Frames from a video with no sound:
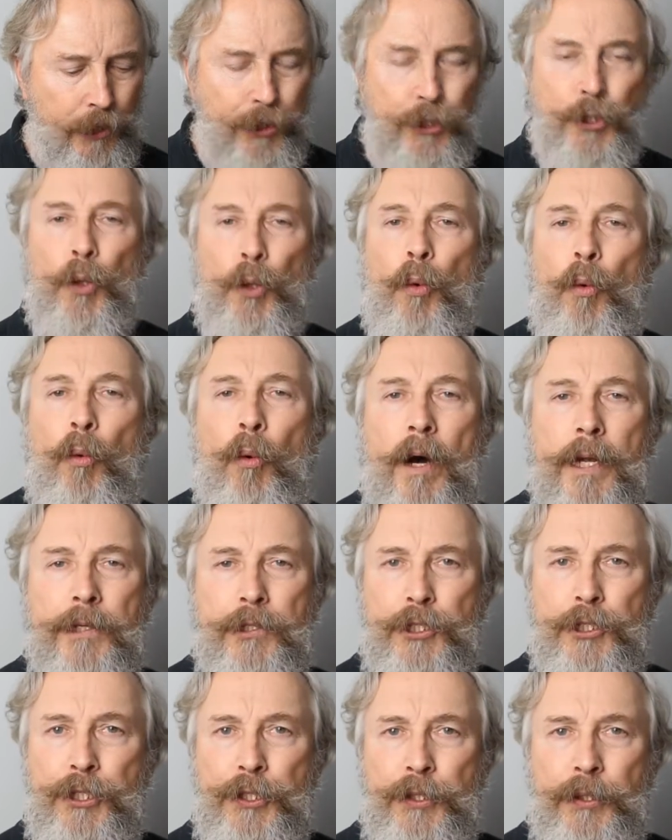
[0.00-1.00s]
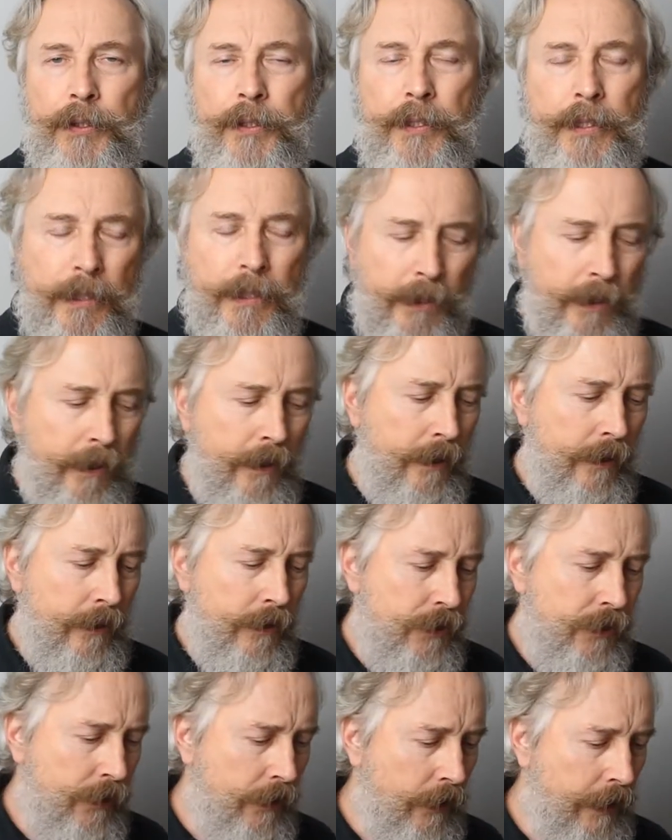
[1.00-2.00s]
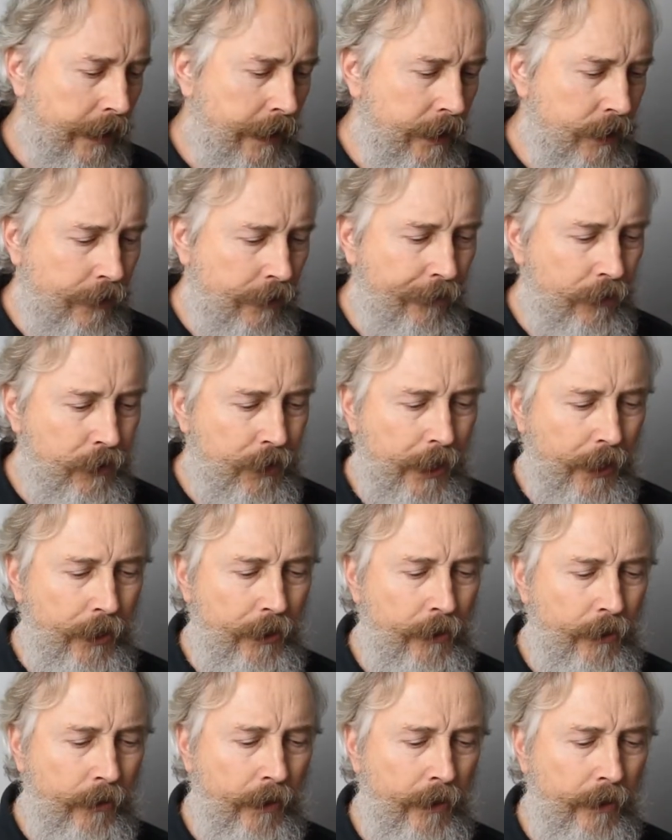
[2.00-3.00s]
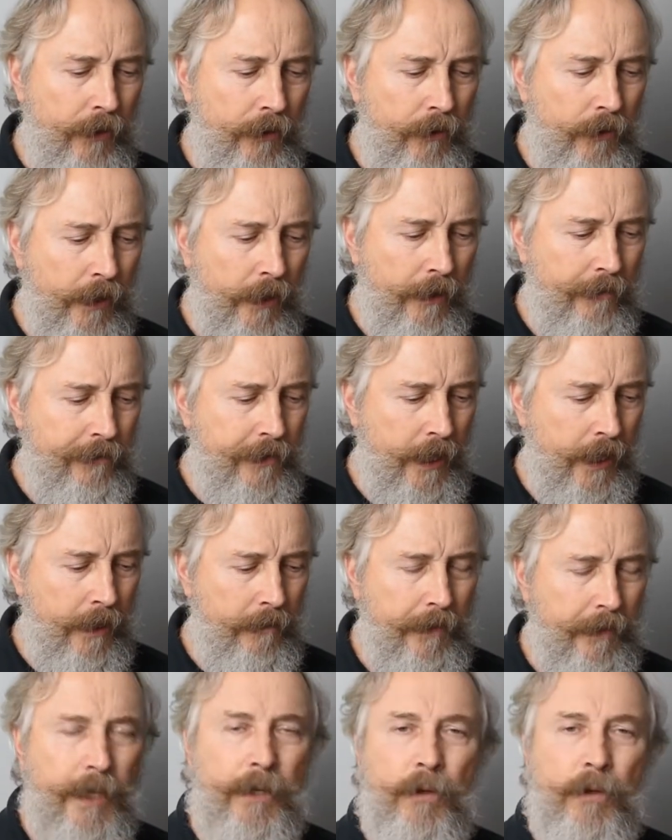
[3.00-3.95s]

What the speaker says: I don't want to. So I guess if you say you don't have time,